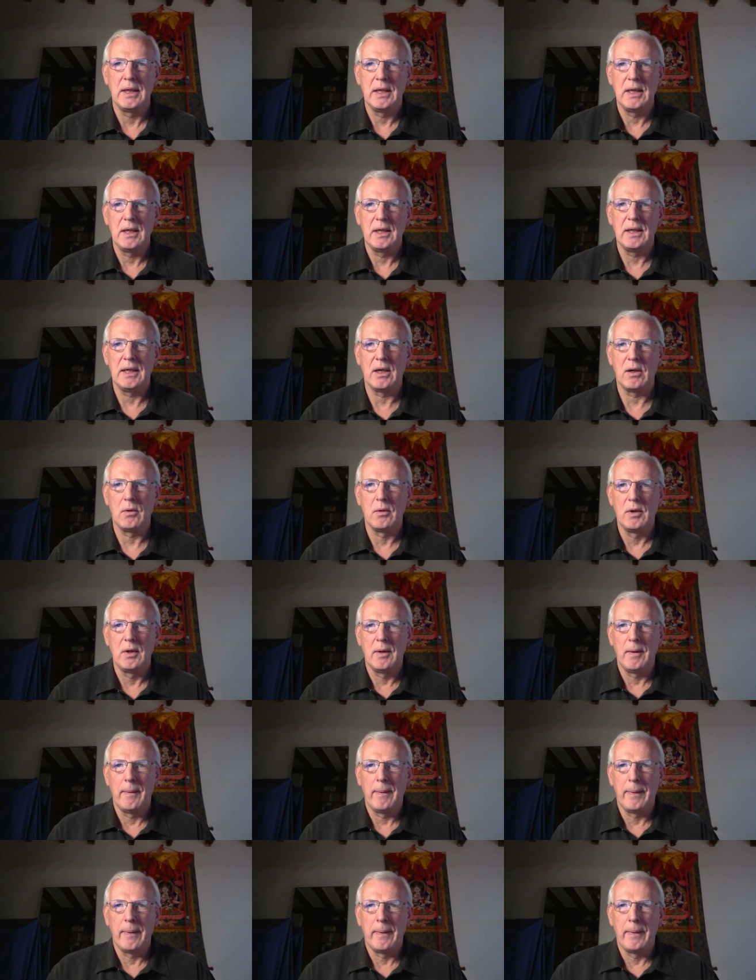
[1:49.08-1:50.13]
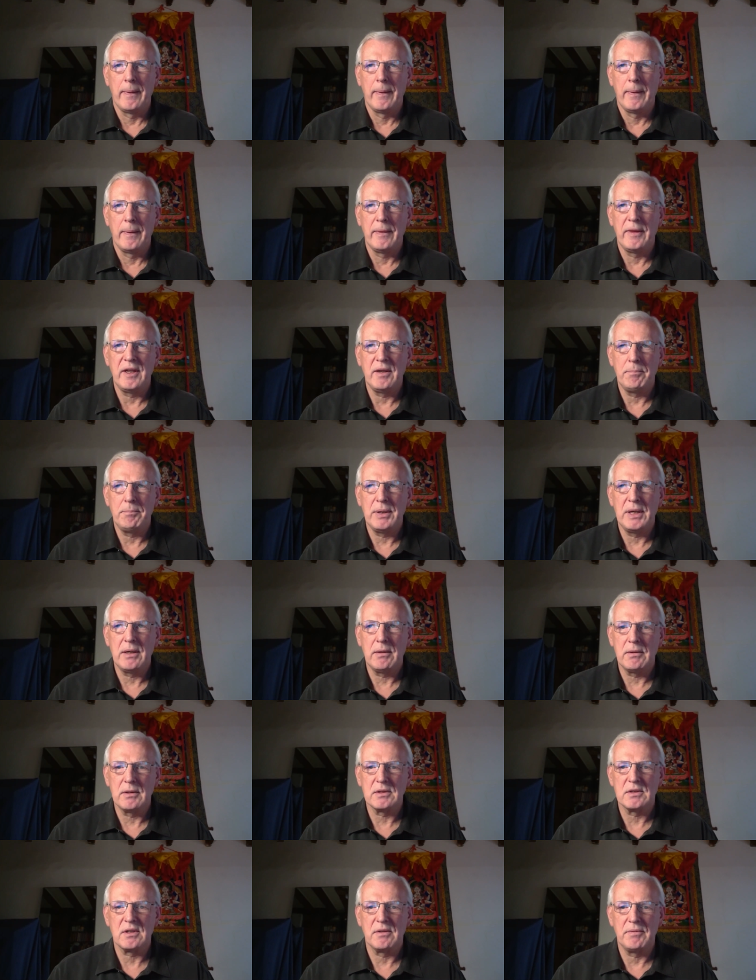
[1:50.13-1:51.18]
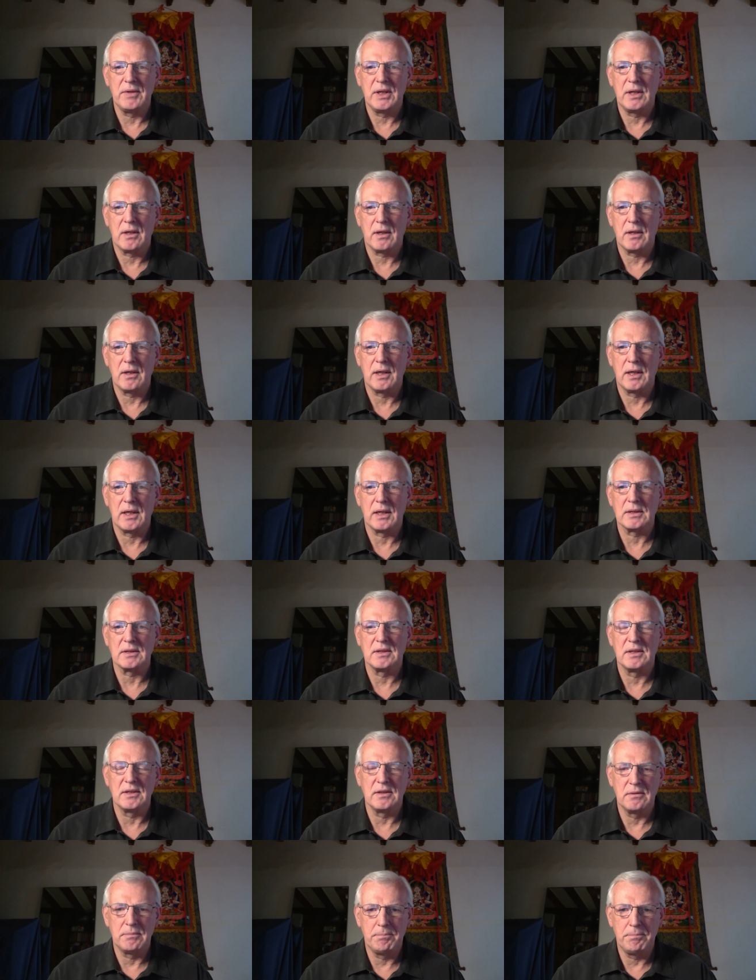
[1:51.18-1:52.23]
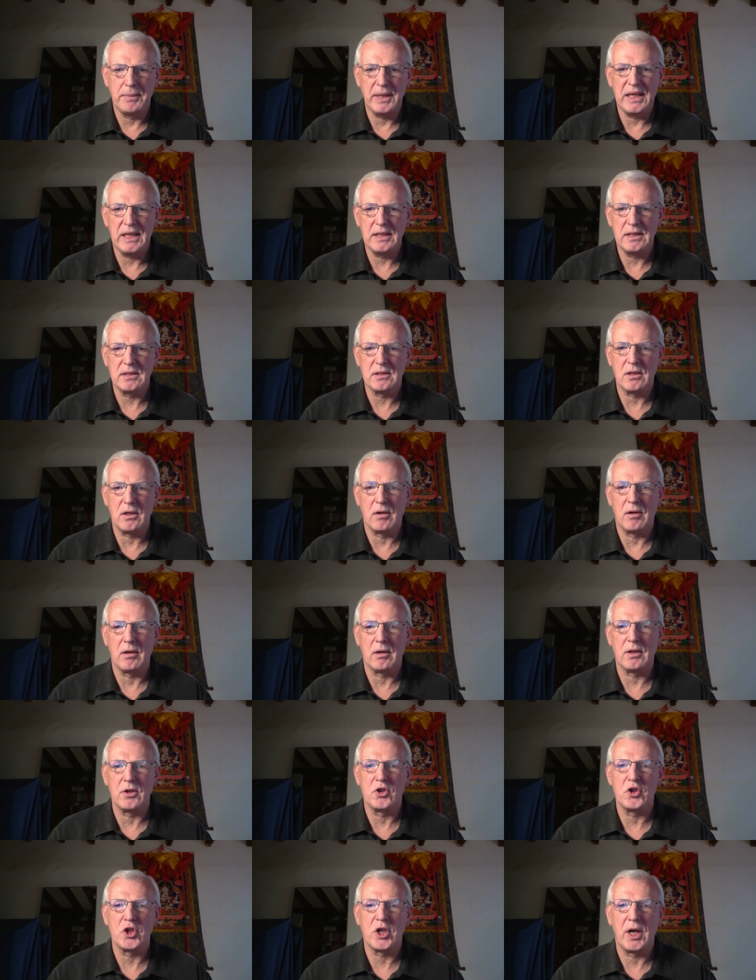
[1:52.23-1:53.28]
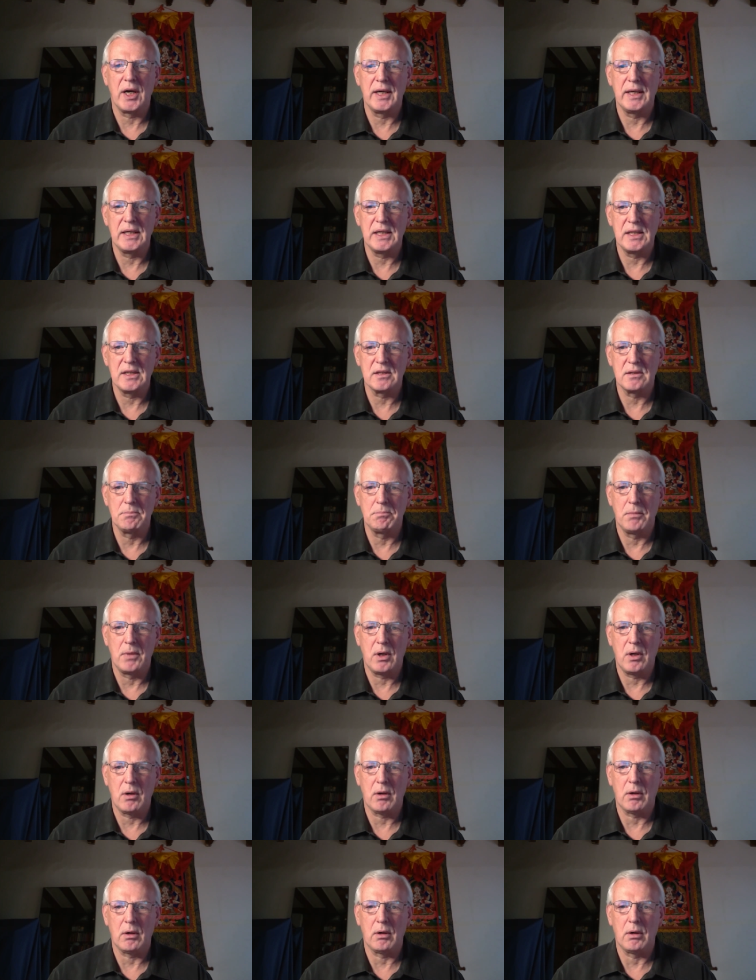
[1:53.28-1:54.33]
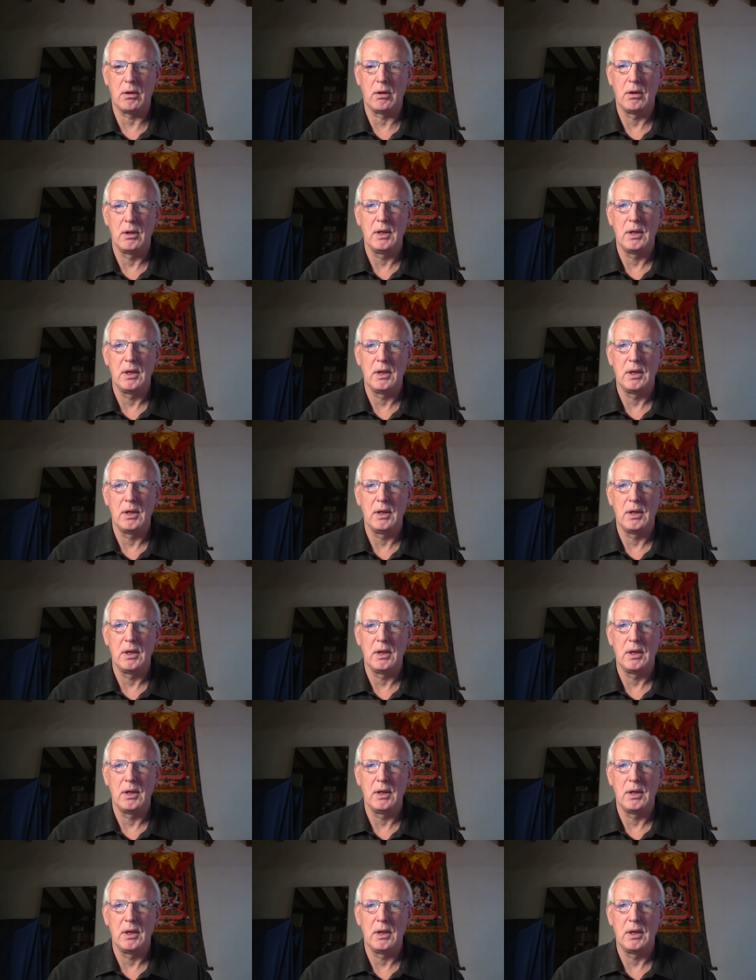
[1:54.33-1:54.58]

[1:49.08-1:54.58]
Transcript: Now, the appearance of the Arhats is based on a Chinese model.